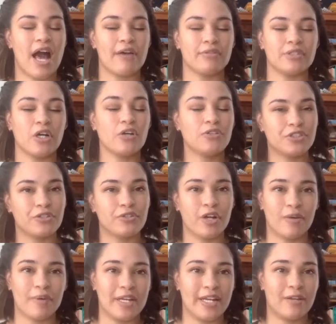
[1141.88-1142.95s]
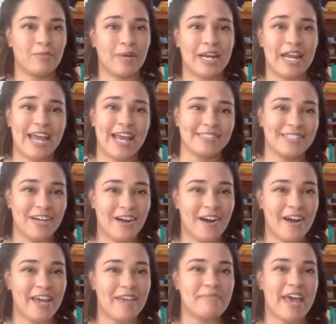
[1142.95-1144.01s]
was also going in when I had
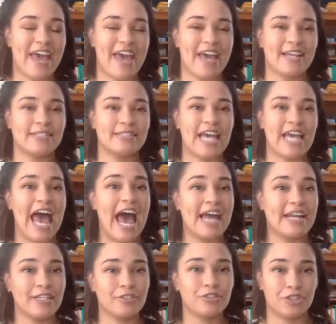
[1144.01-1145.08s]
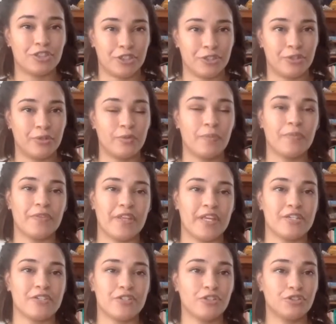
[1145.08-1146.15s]
time and adding to
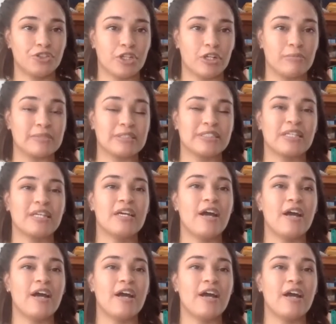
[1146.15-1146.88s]
the search terms.